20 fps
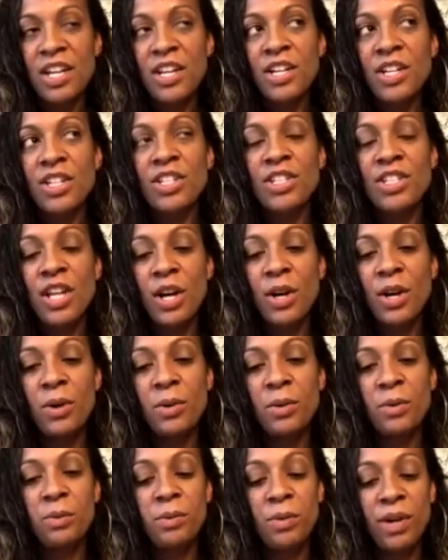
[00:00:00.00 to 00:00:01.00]
So
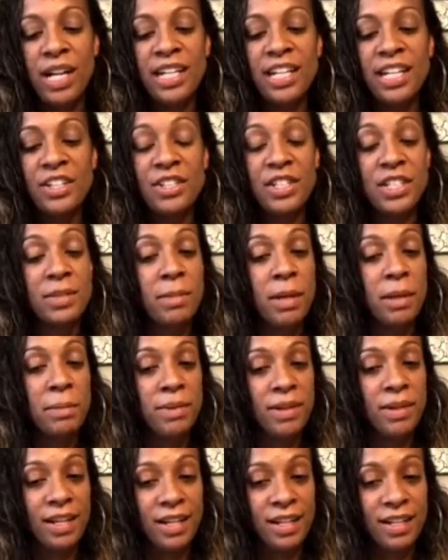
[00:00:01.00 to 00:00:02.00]
right now, just my
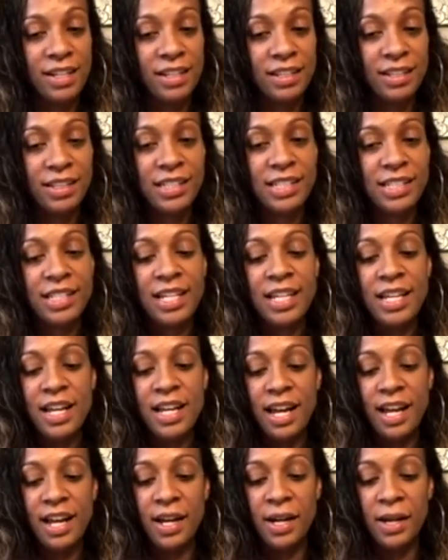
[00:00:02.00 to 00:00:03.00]
blogs.
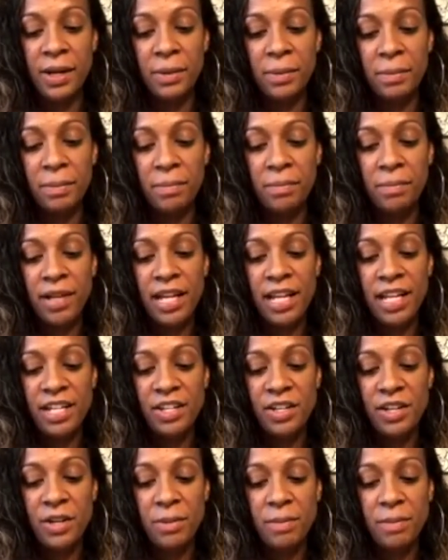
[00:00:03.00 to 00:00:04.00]
Um, and you know
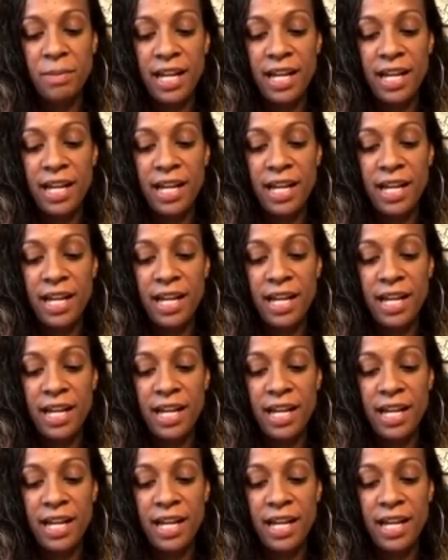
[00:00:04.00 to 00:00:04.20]
my